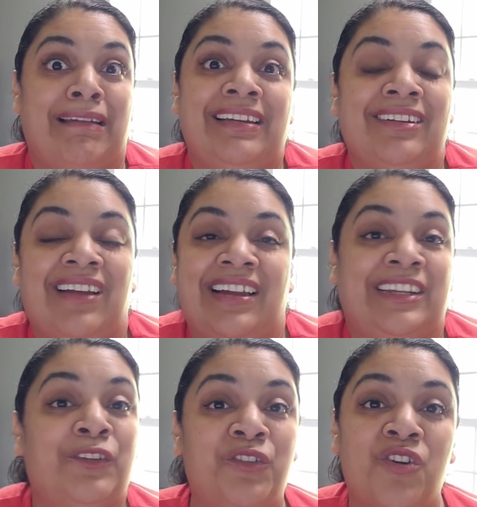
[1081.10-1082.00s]
I
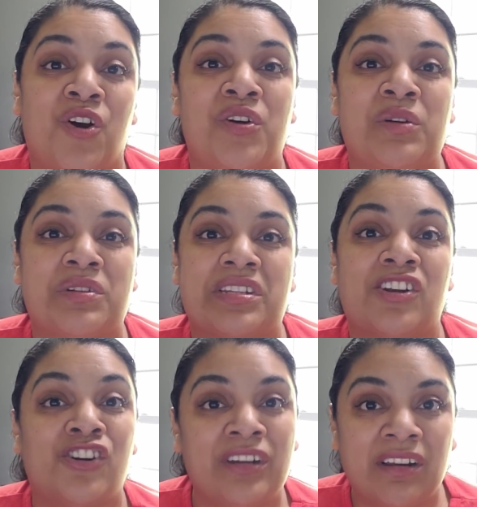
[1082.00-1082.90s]
didn't know. It was a
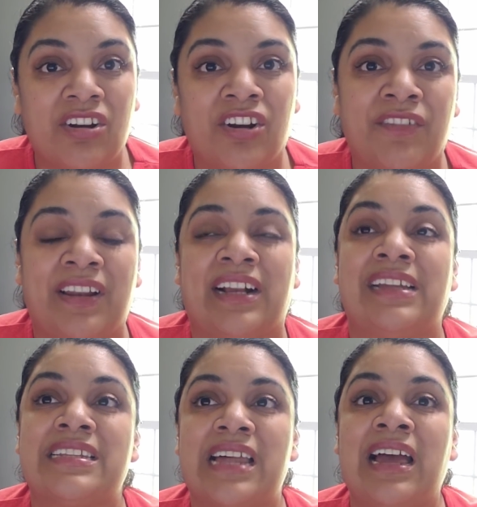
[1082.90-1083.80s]
learning curve, like
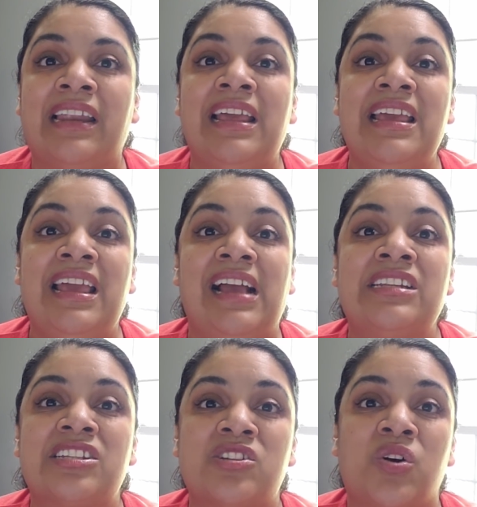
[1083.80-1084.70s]
I said.
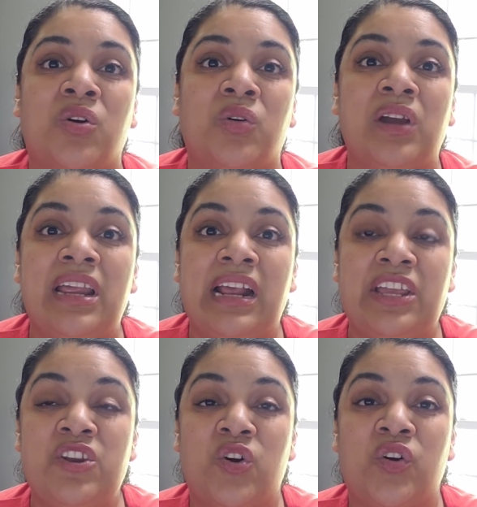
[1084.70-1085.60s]
And so,
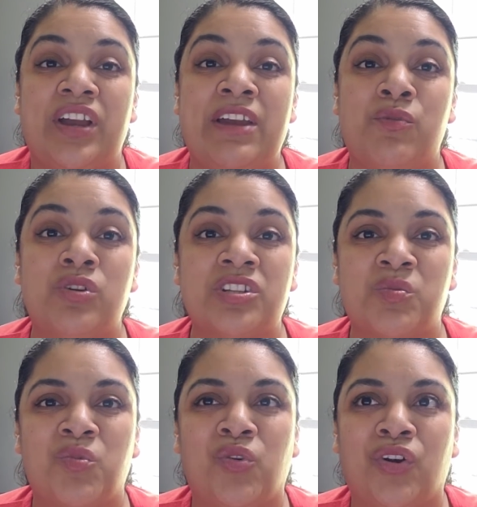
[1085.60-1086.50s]
it was
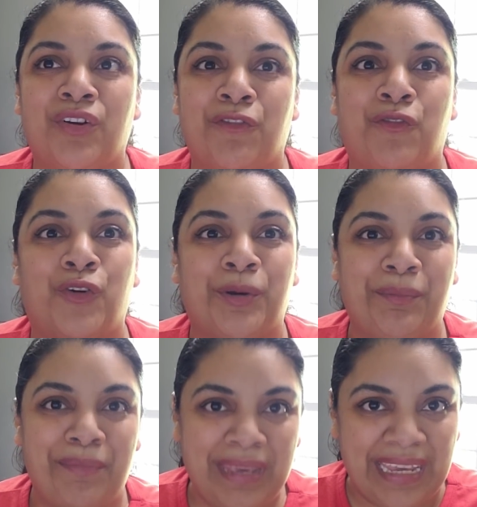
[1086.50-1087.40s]
more for
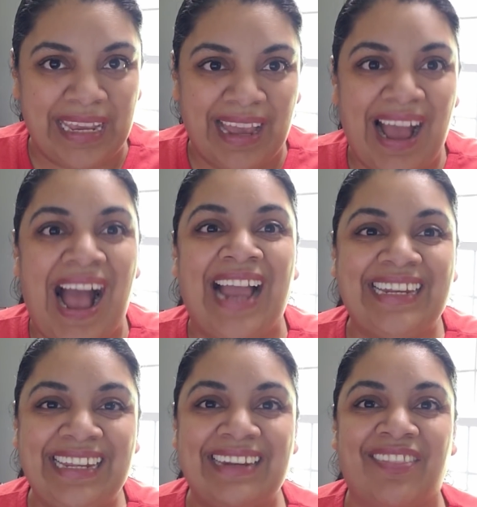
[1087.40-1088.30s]
me.
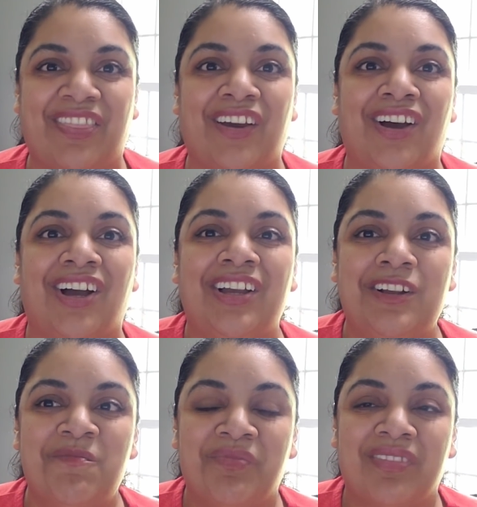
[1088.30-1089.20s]
I needed
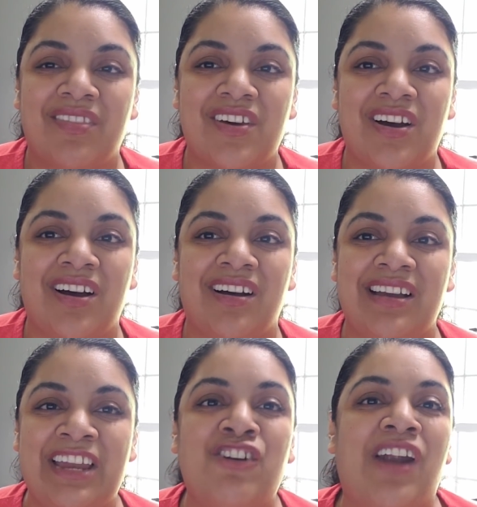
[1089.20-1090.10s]
the
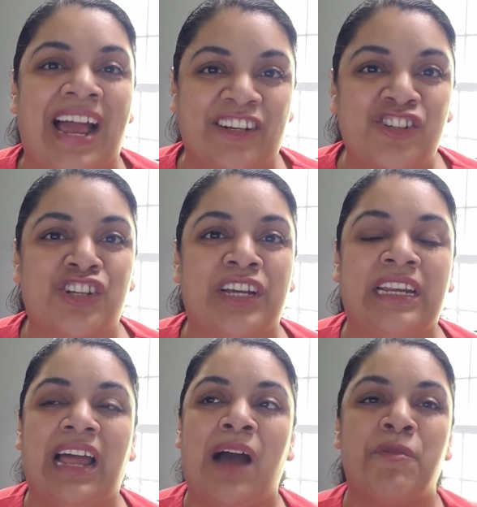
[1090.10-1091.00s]

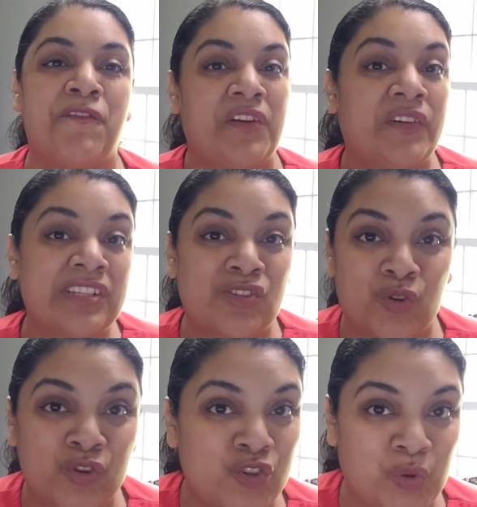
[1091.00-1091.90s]
interaction. I'm a very
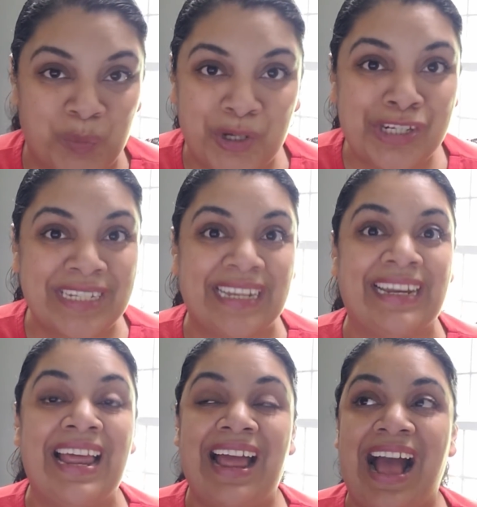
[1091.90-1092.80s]
social
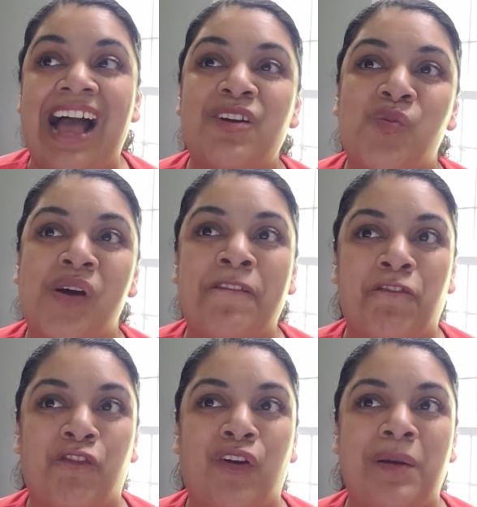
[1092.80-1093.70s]
person. I went
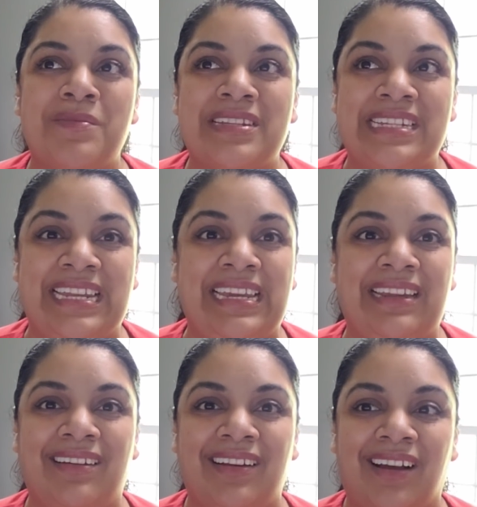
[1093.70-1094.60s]
from
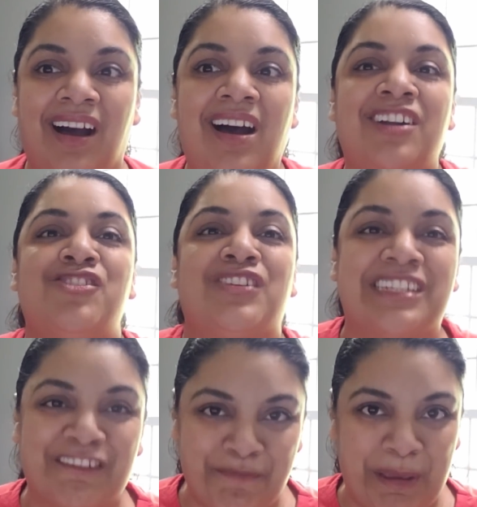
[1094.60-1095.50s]
seeing
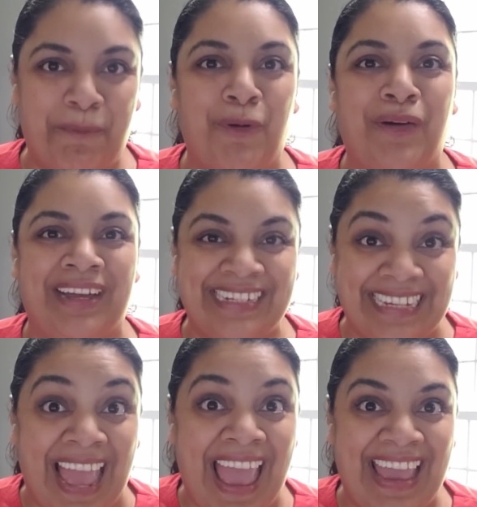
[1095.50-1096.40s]
hundreds of people a
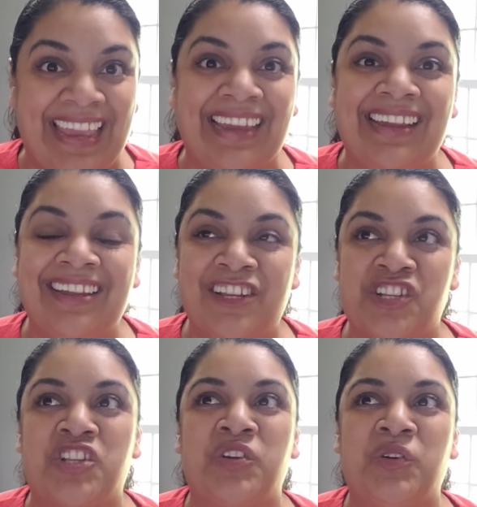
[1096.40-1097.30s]
day
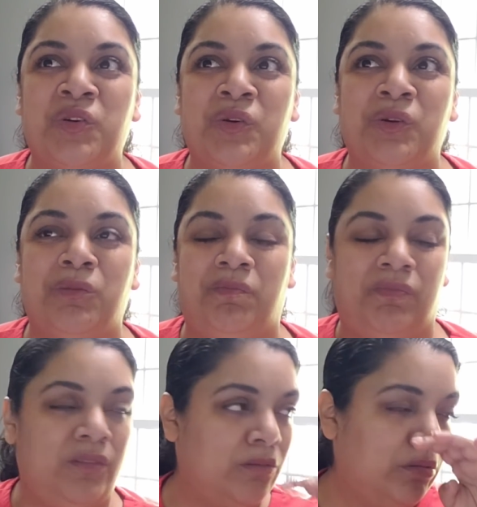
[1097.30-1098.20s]
to
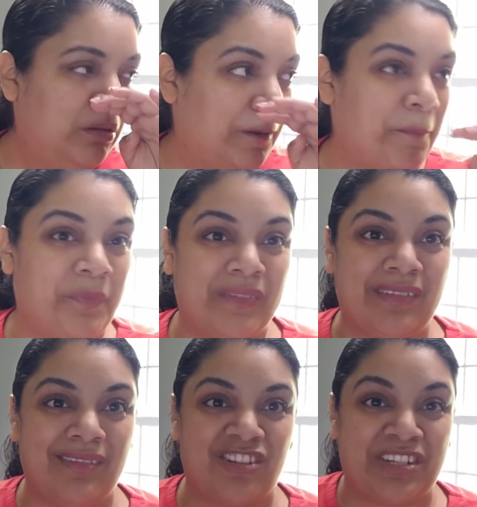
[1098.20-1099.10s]

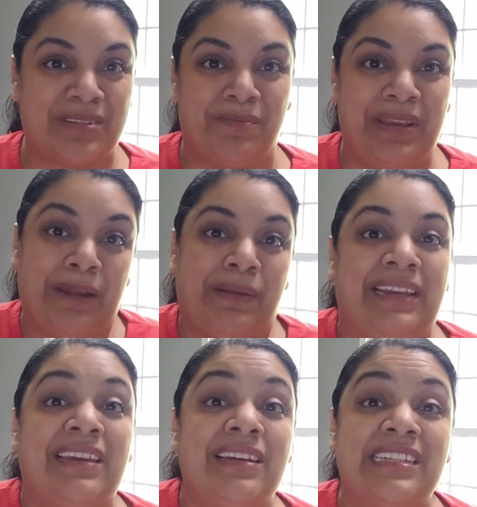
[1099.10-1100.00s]
just me and my
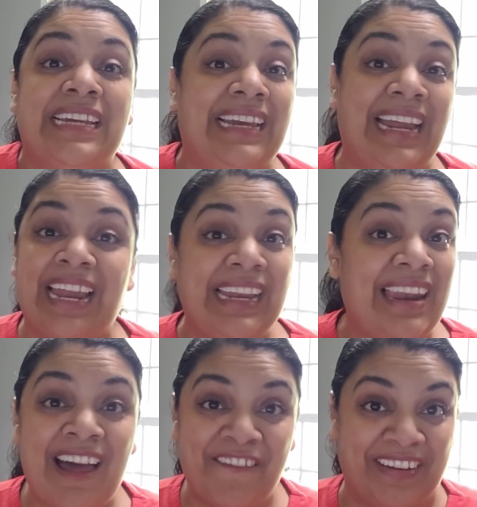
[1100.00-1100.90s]
kids. And I
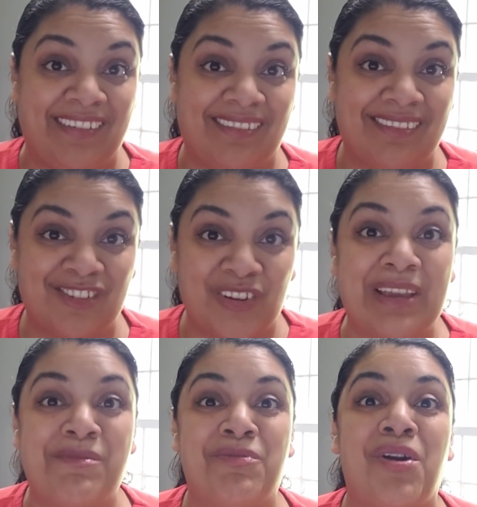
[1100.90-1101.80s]
love it. Don't
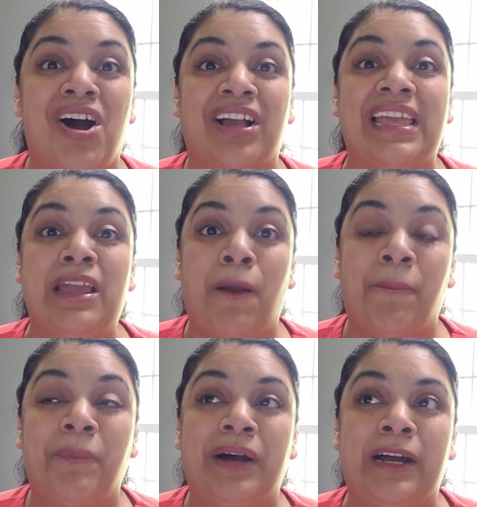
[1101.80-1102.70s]
get me wrong.
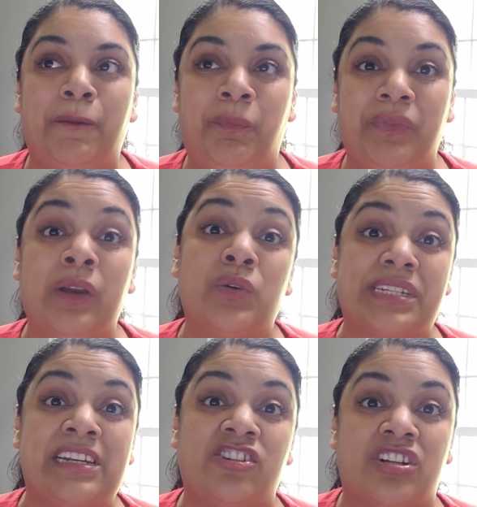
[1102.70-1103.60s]
But it
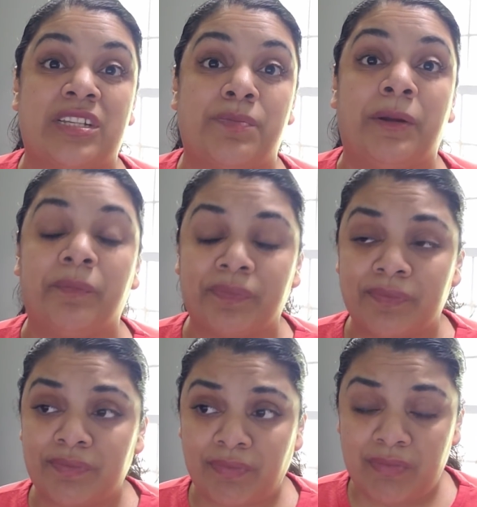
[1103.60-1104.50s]
was an adjustment.
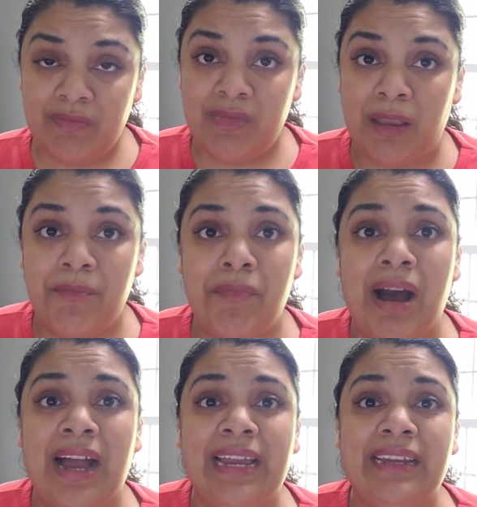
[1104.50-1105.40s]

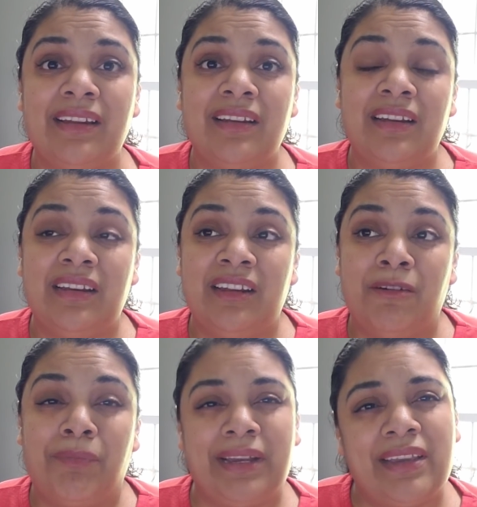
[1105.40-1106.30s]
My
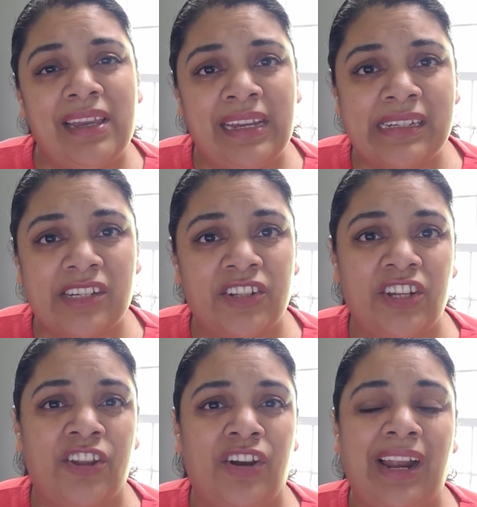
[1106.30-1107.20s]
kids, on
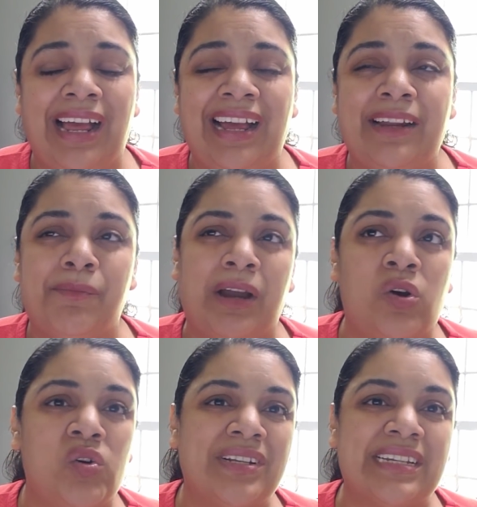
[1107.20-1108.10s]
the other hand, my
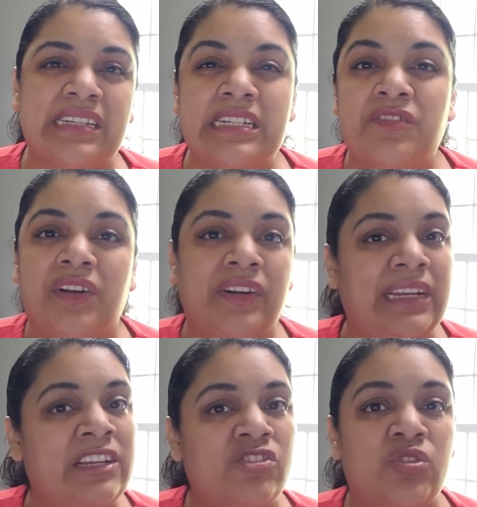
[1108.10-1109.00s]
oldest, he's very
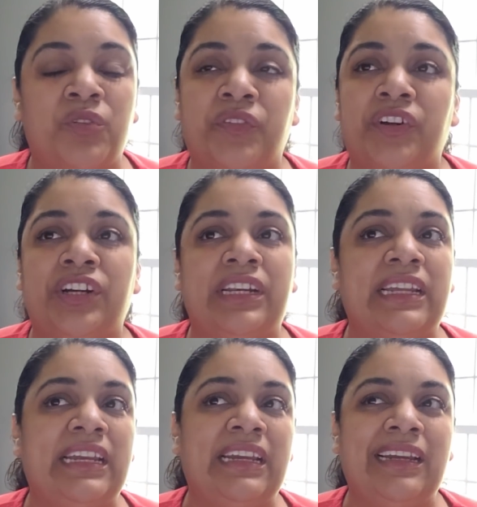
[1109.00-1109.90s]
introvert.
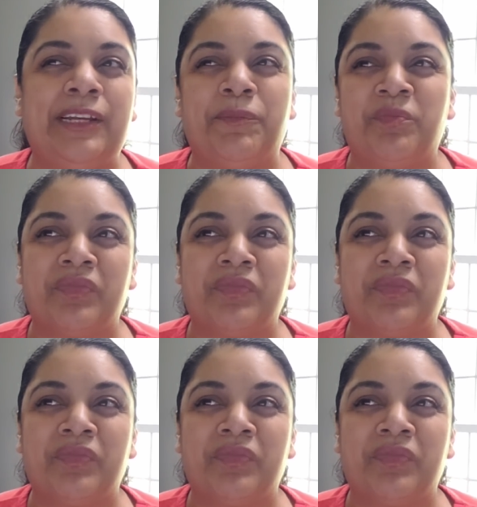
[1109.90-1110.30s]
He,